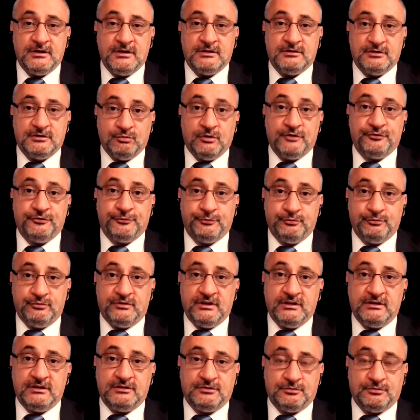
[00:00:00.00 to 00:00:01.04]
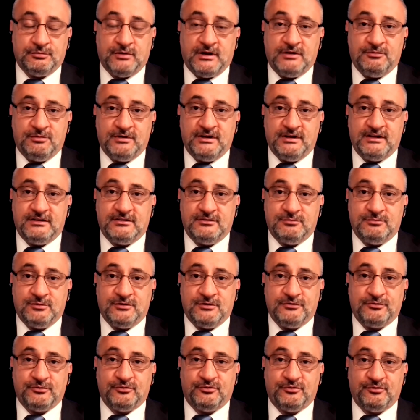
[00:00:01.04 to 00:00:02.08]
The ones who did it the right way, the
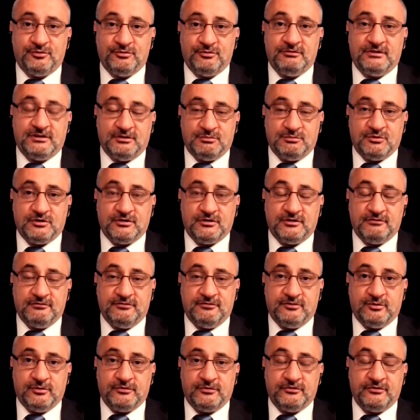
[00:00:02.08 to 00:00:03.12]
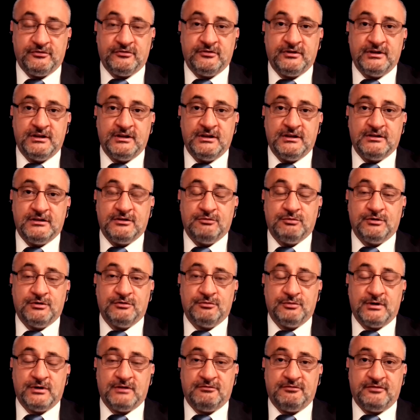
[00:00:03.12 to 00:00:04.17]
ones who serve with the American forces, the one who
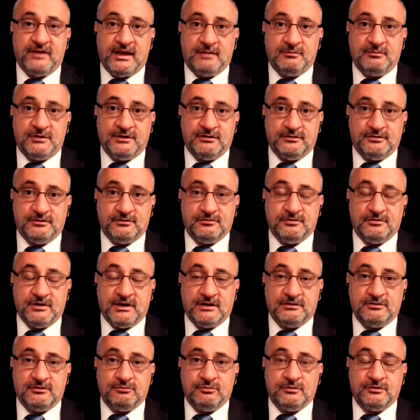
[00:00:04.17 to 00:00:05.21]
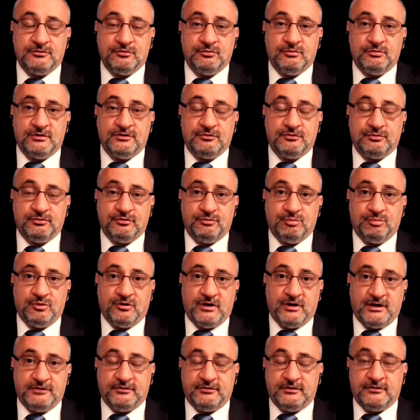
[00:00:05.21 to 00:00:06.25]
have family on the ground, the one who went through the
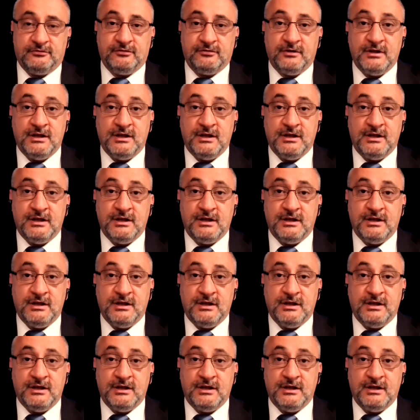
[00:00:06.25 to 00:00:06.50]
process,